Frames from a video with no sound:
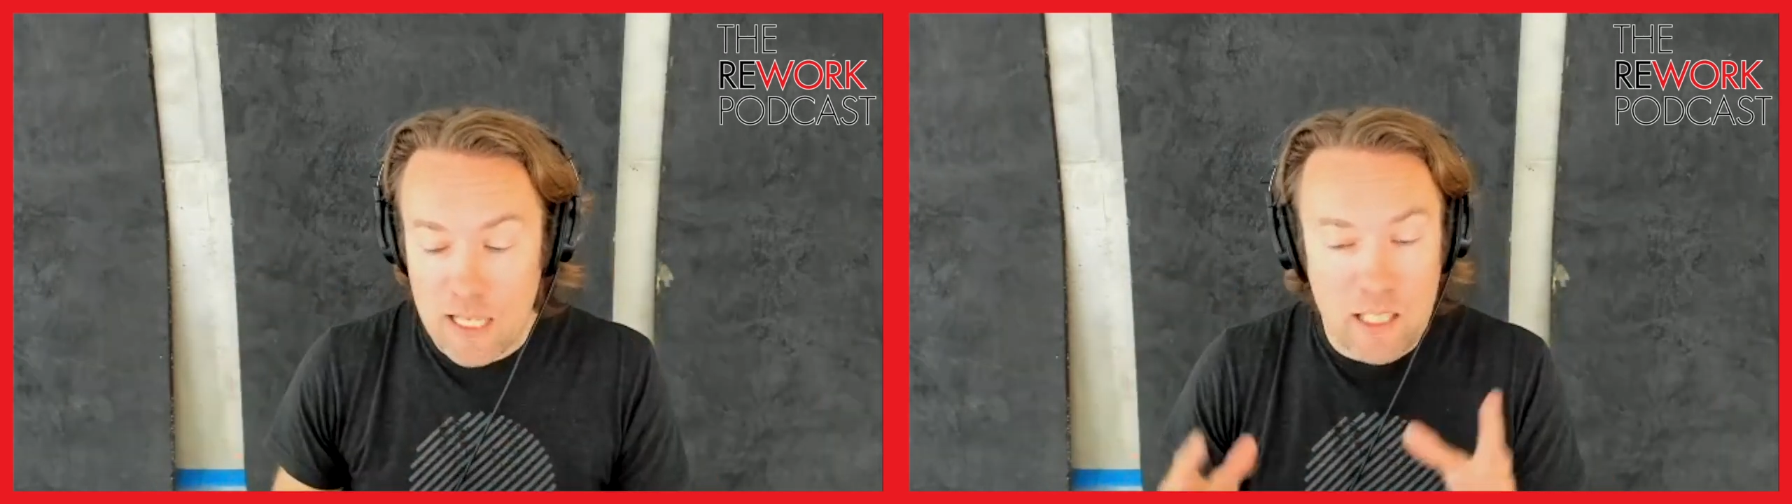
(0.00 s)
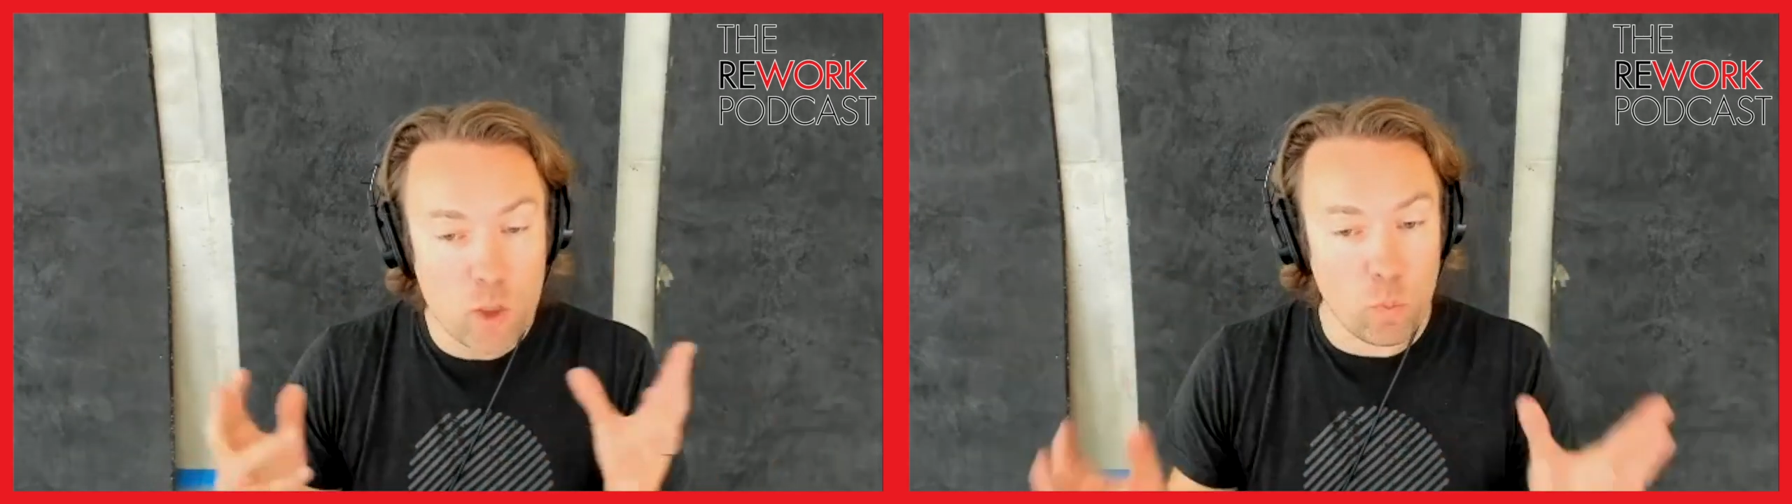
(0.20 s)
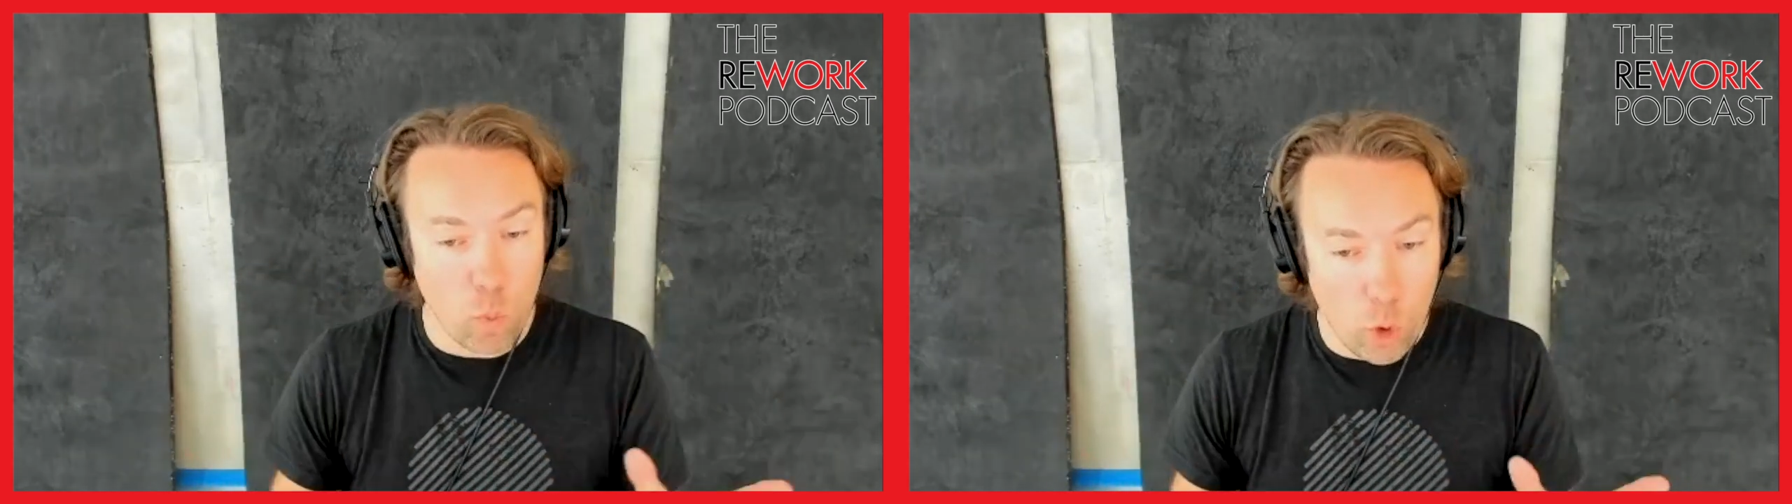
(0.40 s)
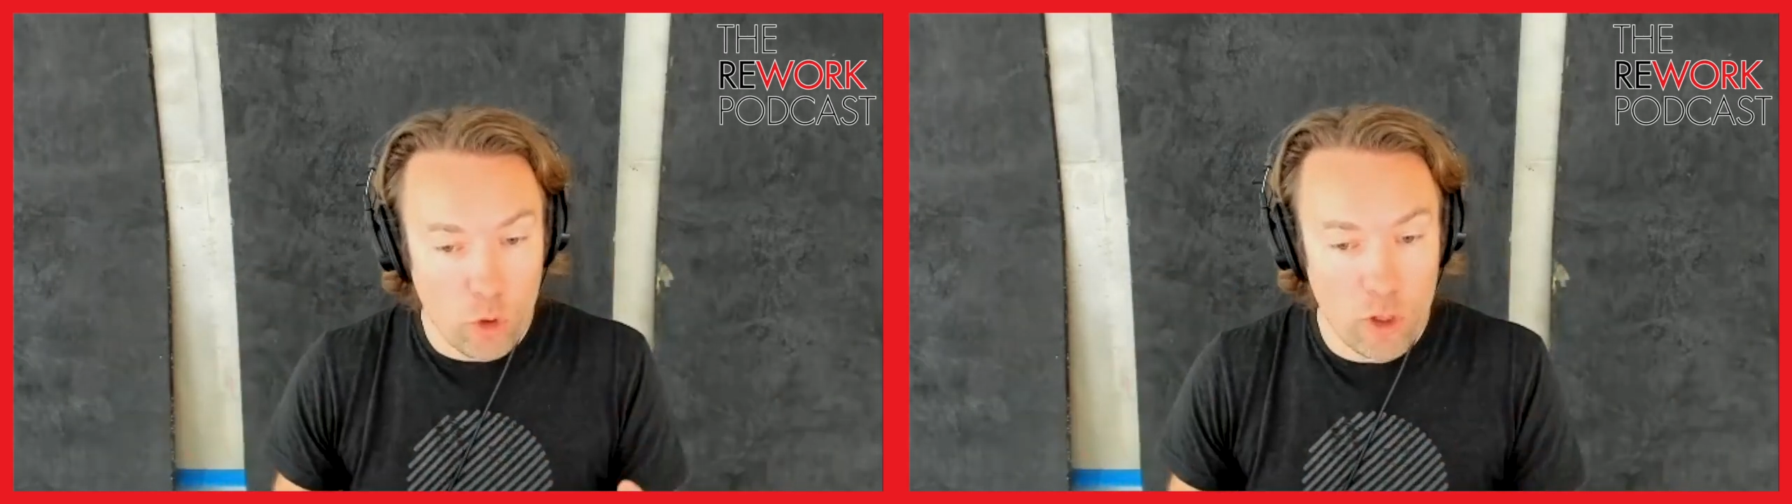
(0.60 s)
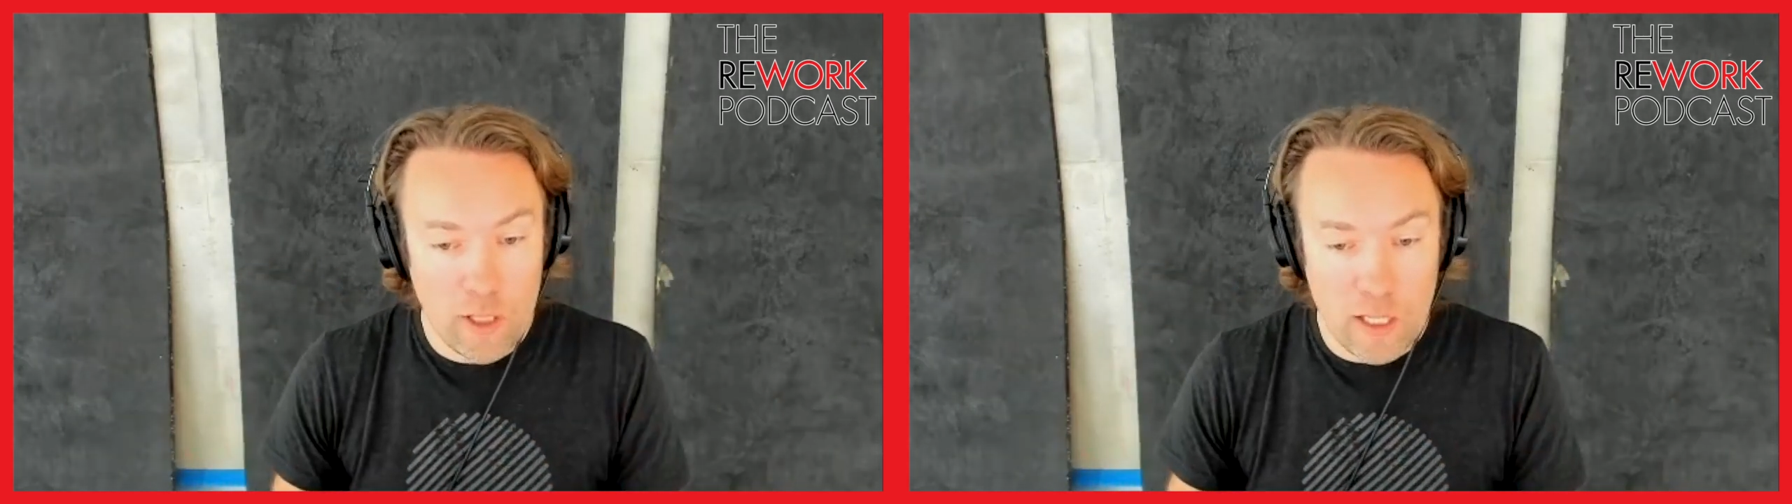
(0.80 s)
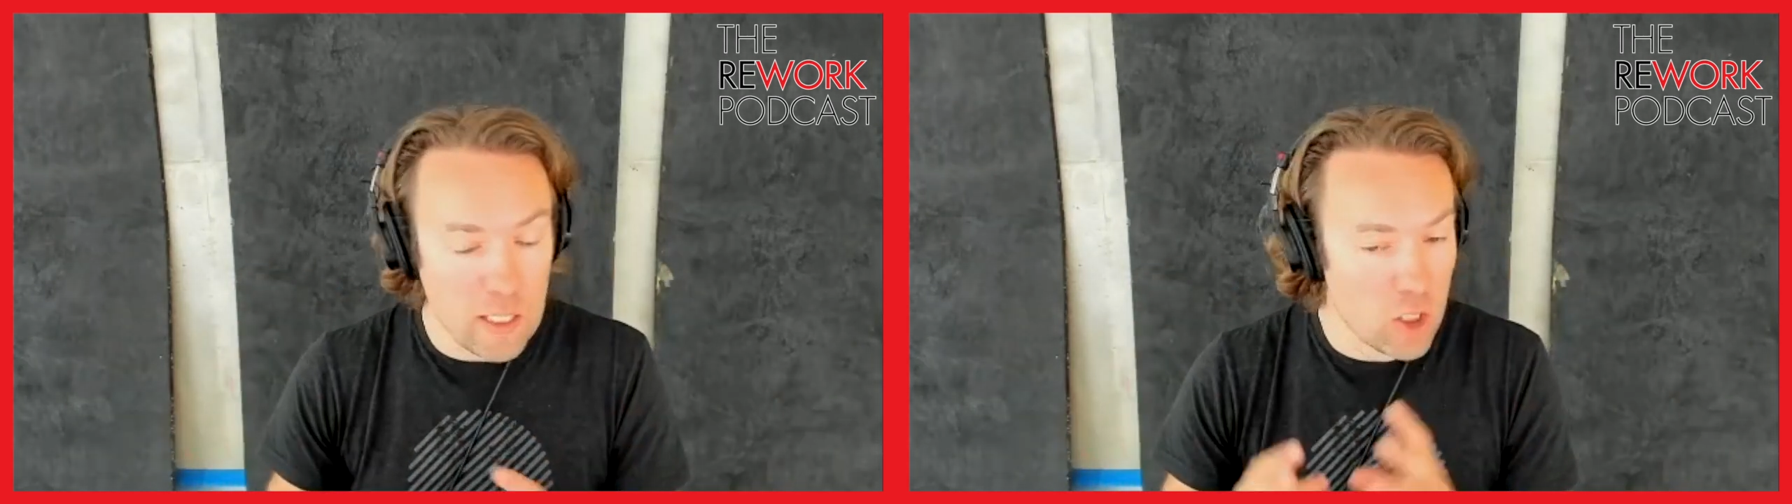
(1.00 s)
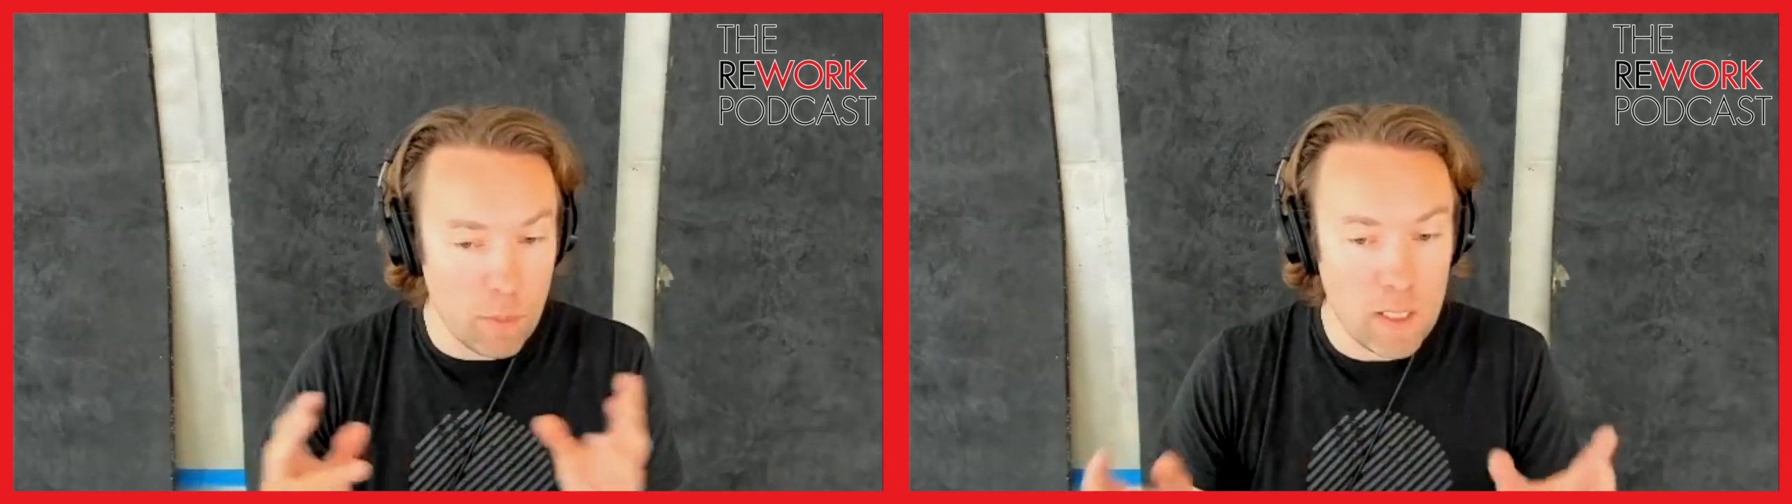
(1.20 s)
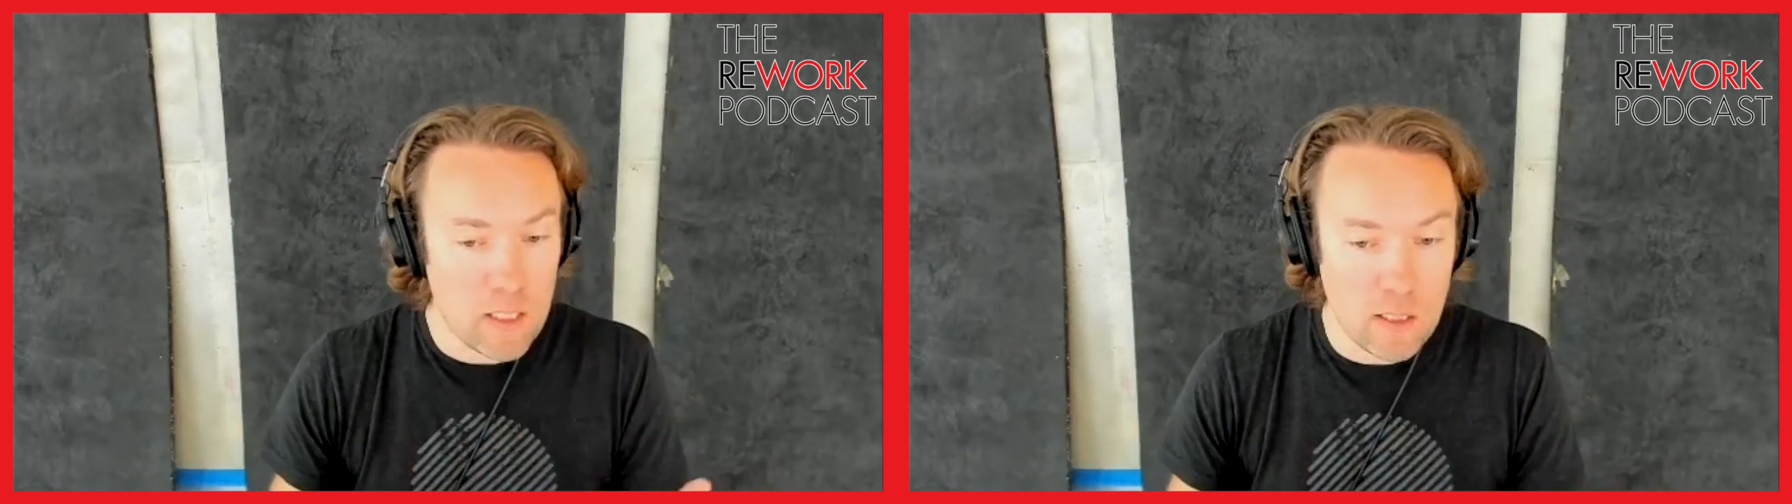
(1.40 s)
that's worth it in
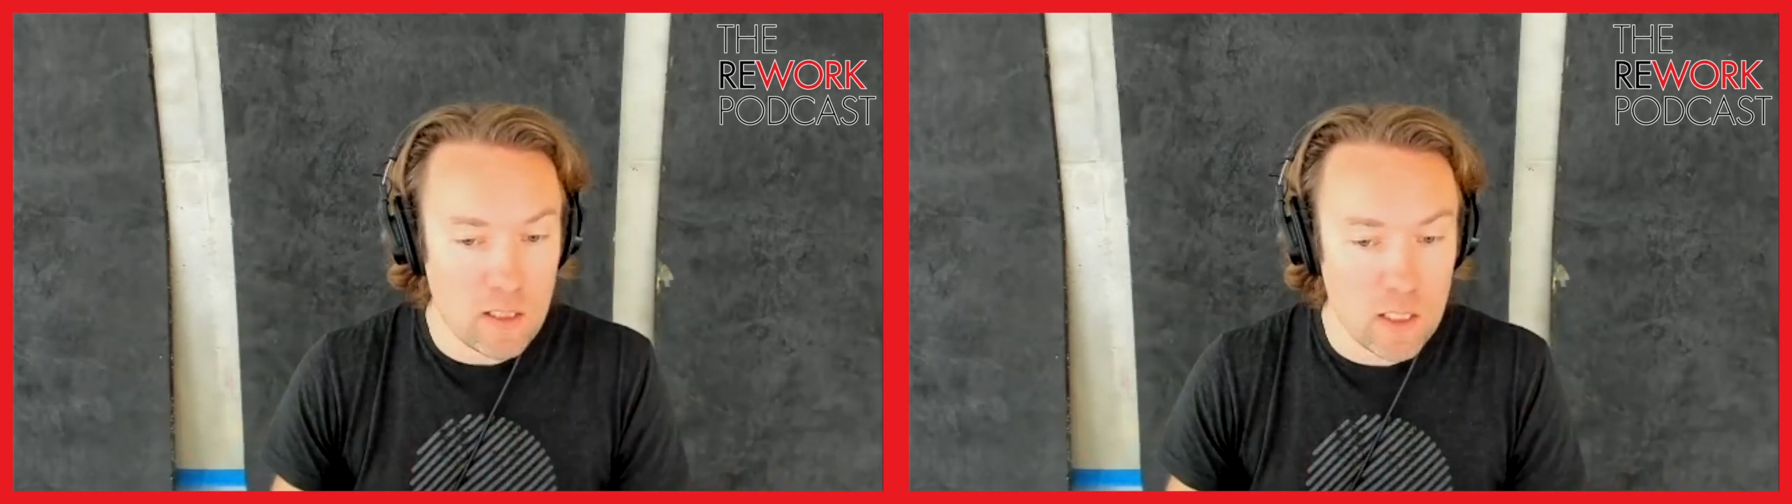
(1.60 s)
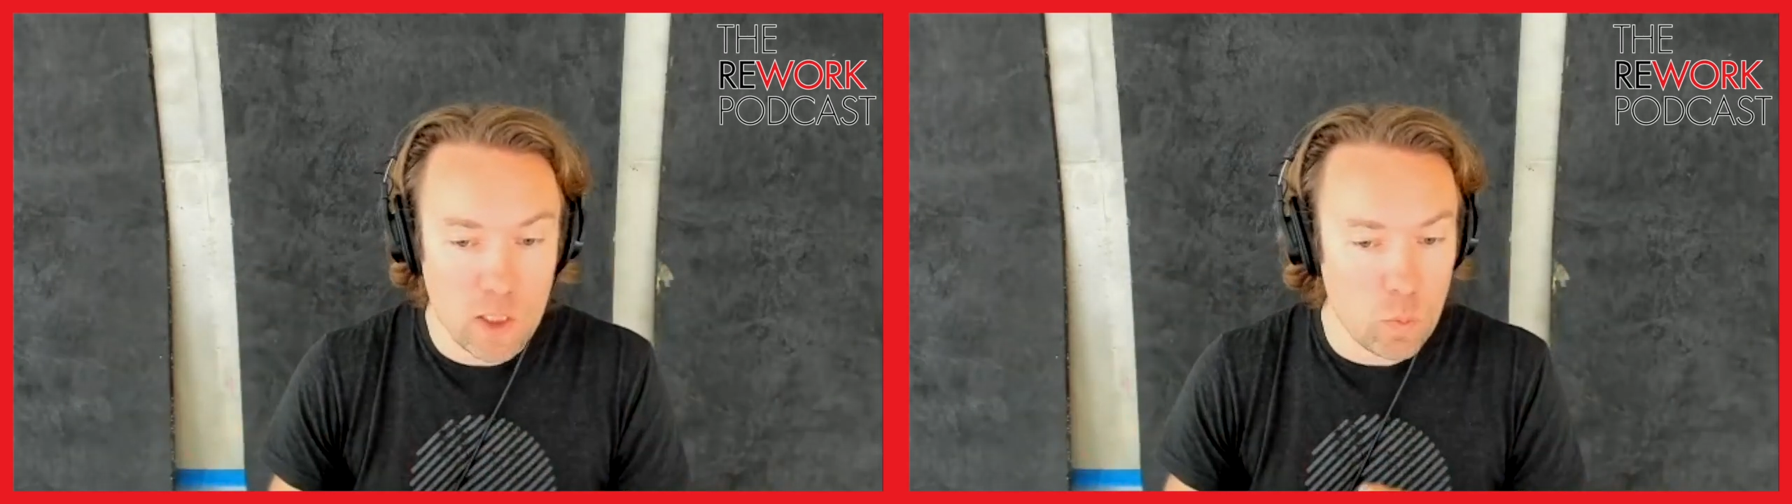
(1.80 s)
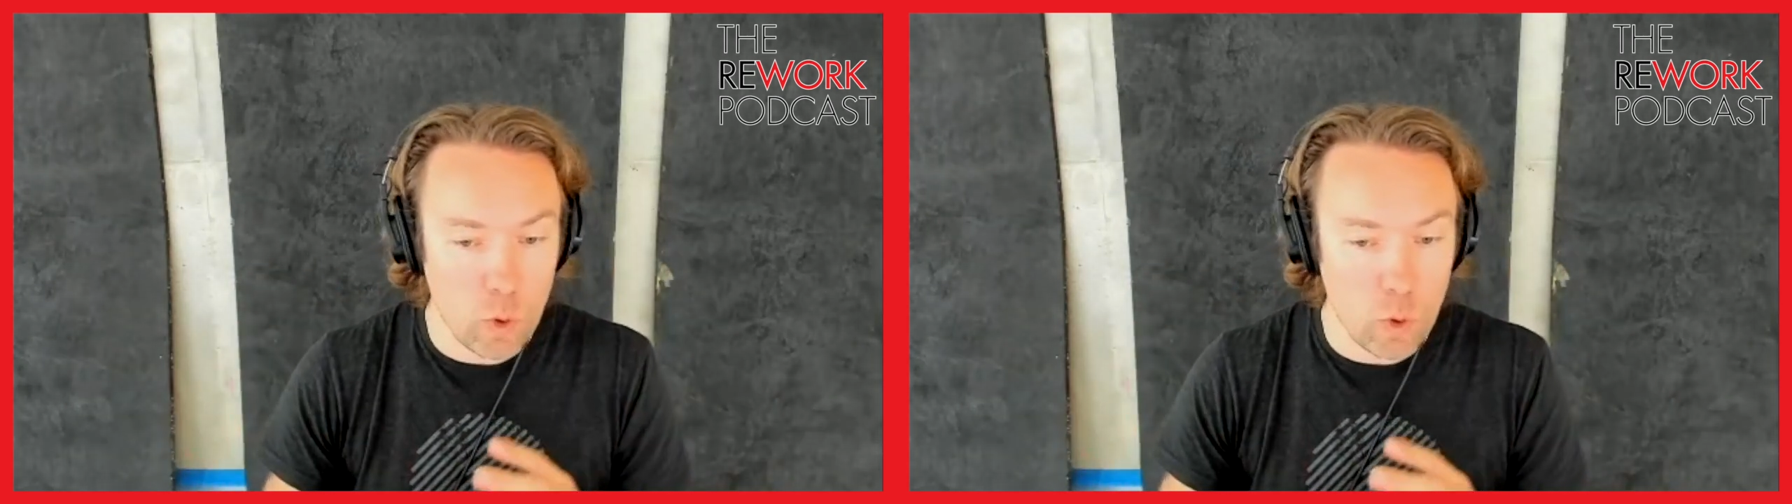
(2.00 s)
some instances